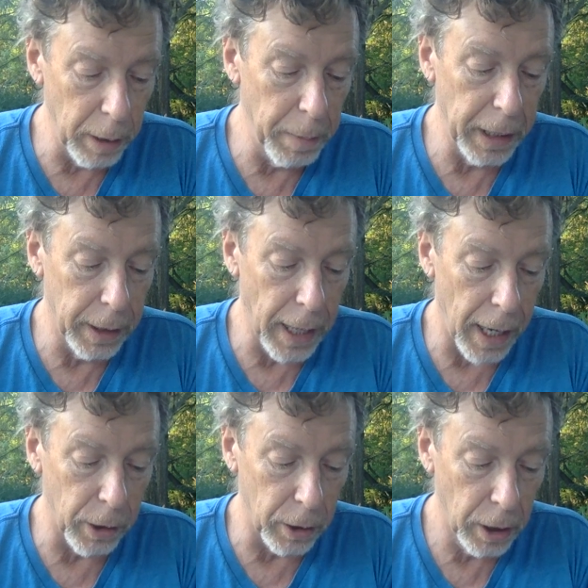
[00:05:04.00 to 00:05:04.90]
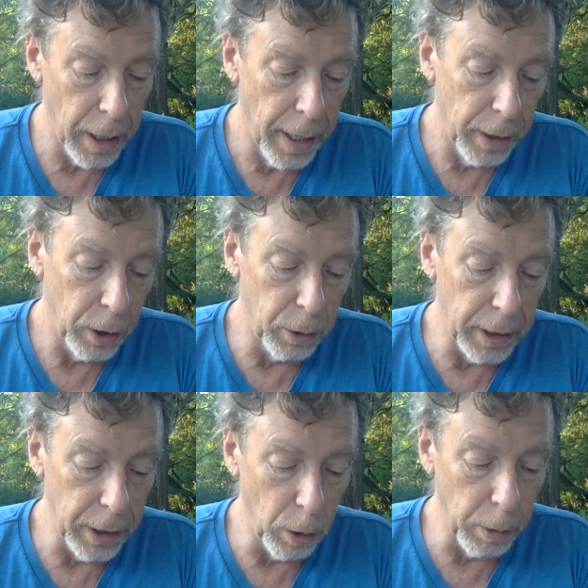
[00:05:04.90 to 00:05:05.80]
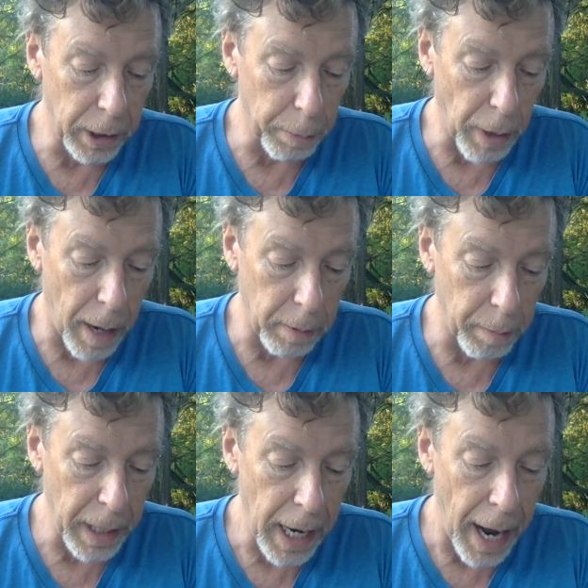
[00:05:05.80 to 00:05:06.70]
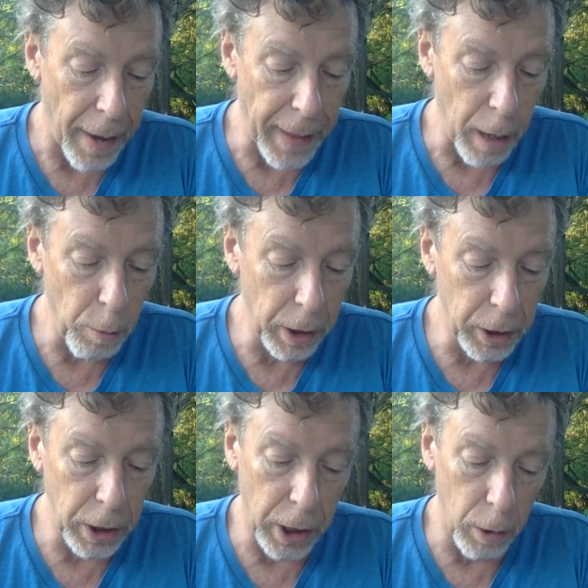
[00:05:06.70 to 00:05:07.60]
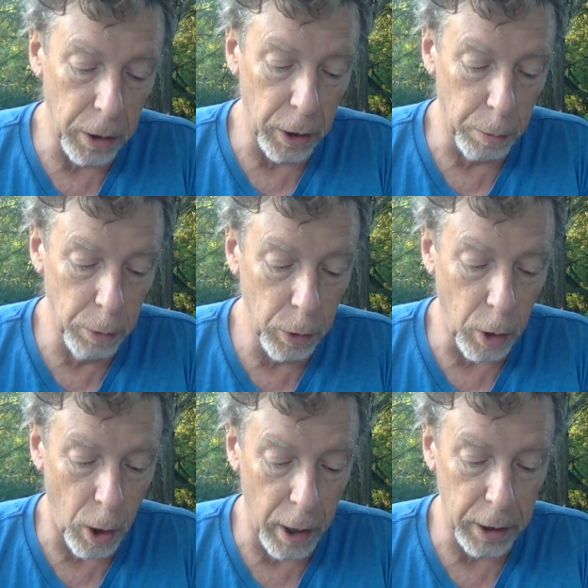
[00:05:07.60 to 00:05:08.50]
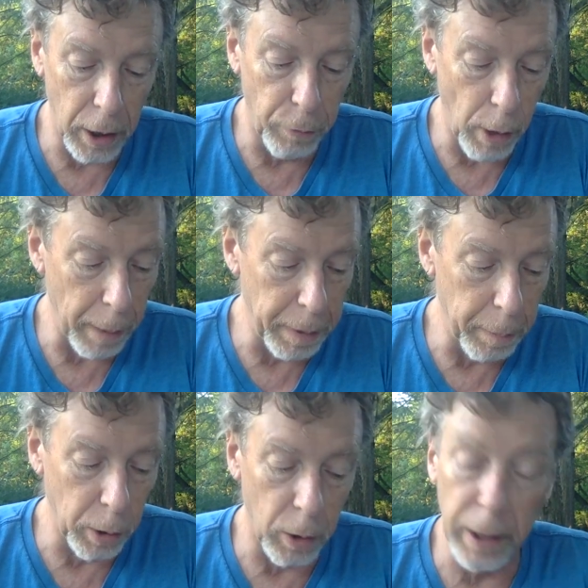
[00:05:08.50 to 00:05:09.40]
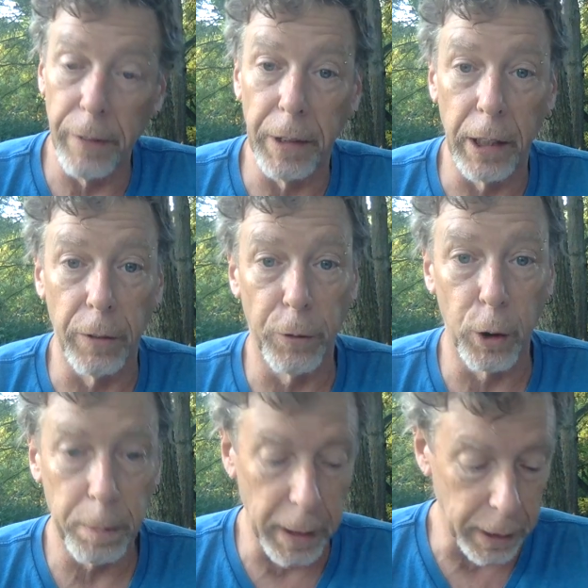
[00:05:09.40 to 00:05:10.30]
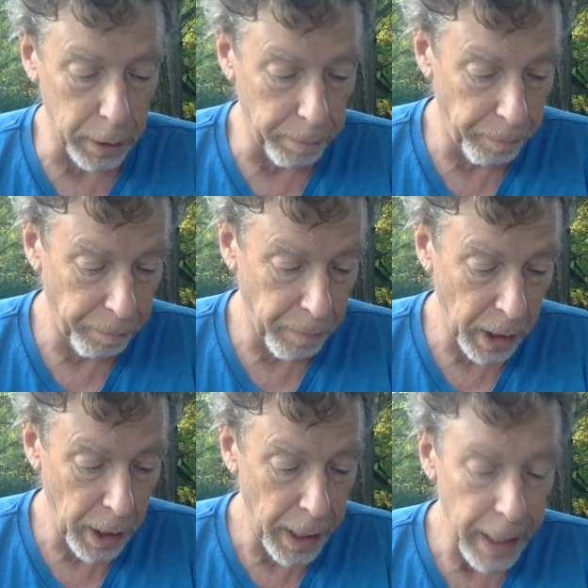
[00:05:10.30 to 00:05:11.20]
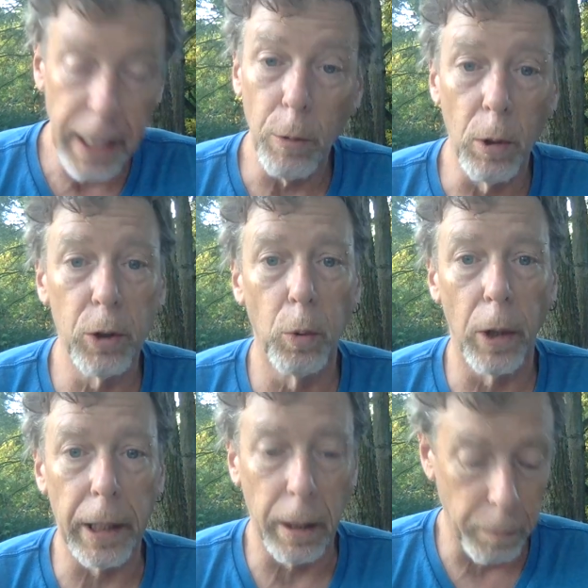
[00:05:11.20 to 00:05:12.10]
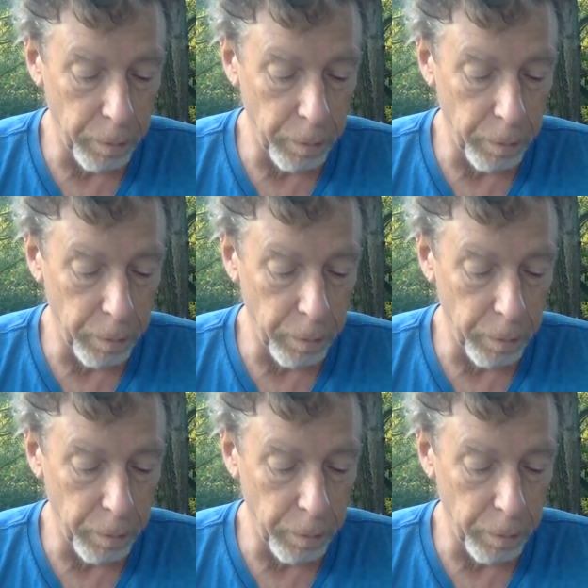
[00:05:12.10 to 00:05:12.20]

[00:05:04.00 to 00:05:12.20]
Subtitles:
million to deal with the problem, and that was to go to the root cause of why people are leaving in the first place. It was working.